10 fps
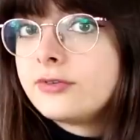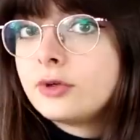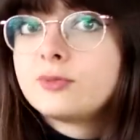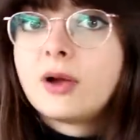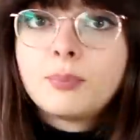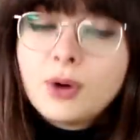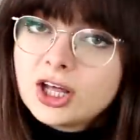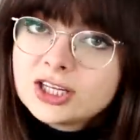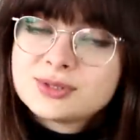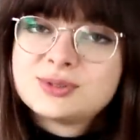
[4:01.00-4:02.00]
of all of my
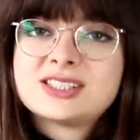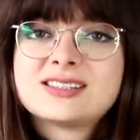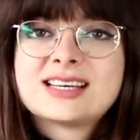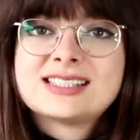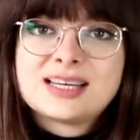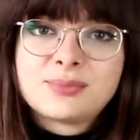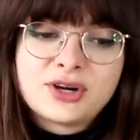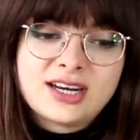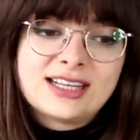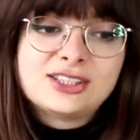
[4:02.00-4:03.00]
bottoms, which are then
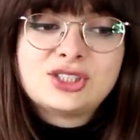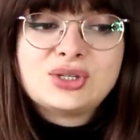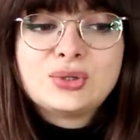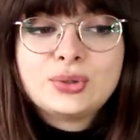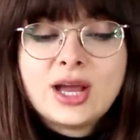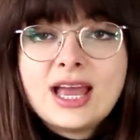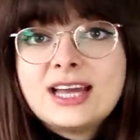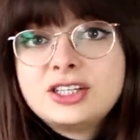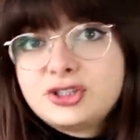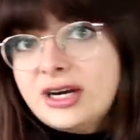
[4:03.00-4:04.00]
separated into
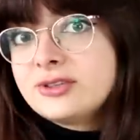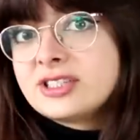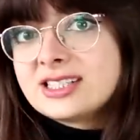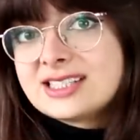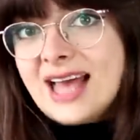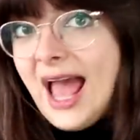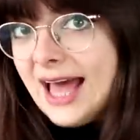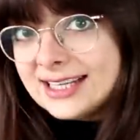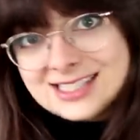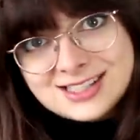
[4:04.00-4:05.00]
trousers
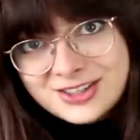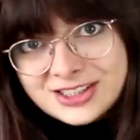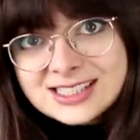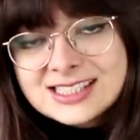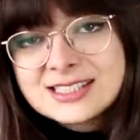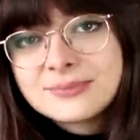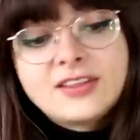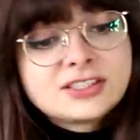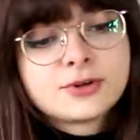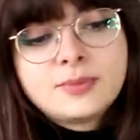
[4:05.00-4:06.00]
and skirts. And
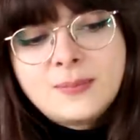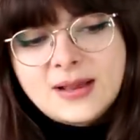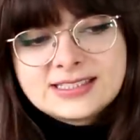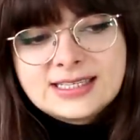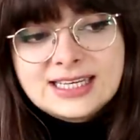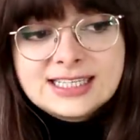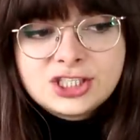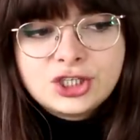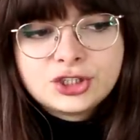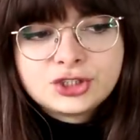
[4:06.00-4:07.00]
this for me makes it
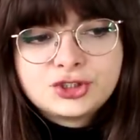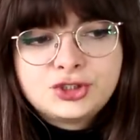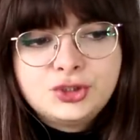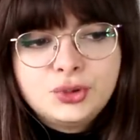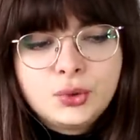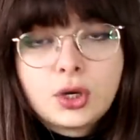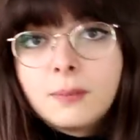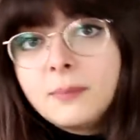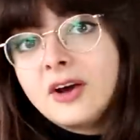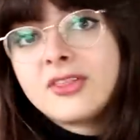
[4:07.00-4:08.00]
easier to
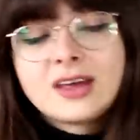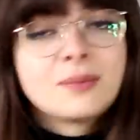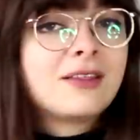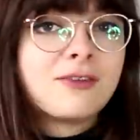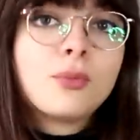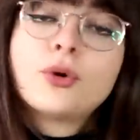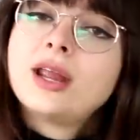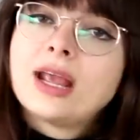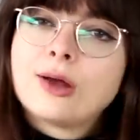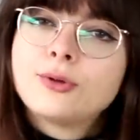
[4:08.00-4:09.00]
combine them in the
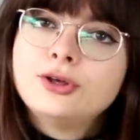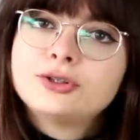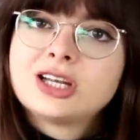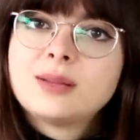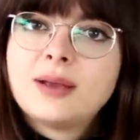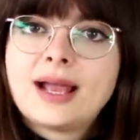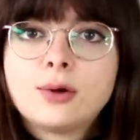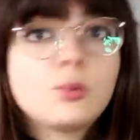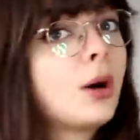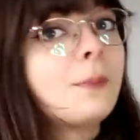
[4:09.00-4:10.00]
morning. I will usually pick
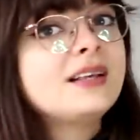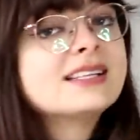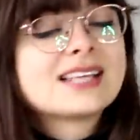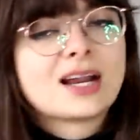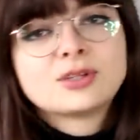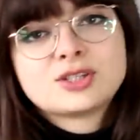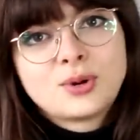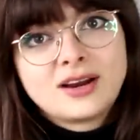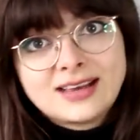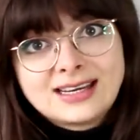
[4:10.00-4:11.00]
out one piece that I want to
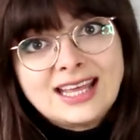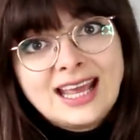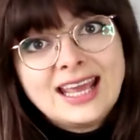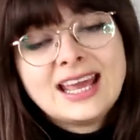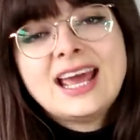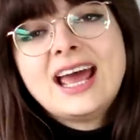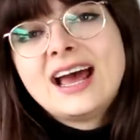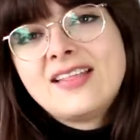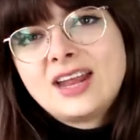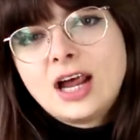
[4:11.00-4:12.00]
wear that day,
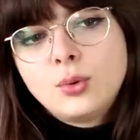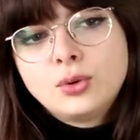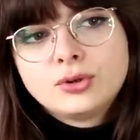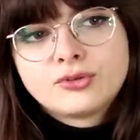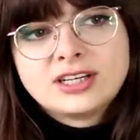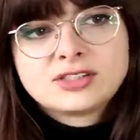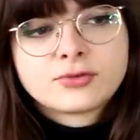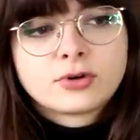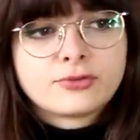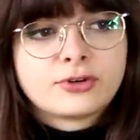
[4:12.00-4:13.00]
and then I will reach
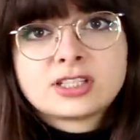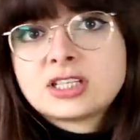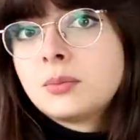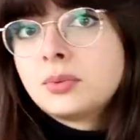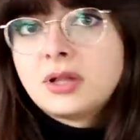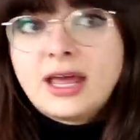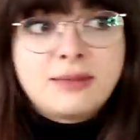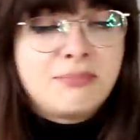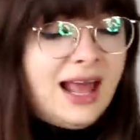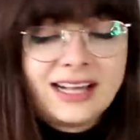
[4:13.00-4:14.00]
for example, a
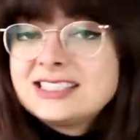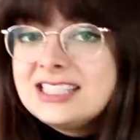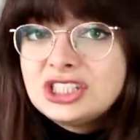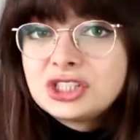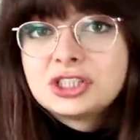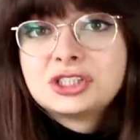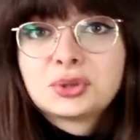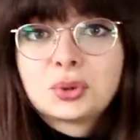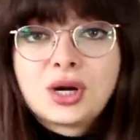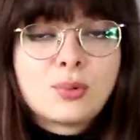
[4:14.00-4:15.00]
black t-shirt
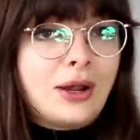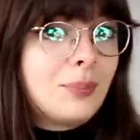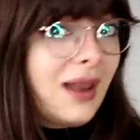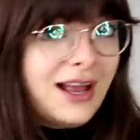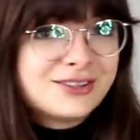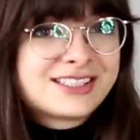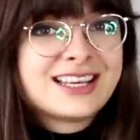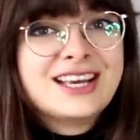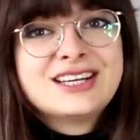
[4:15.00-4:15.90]
or a white blouse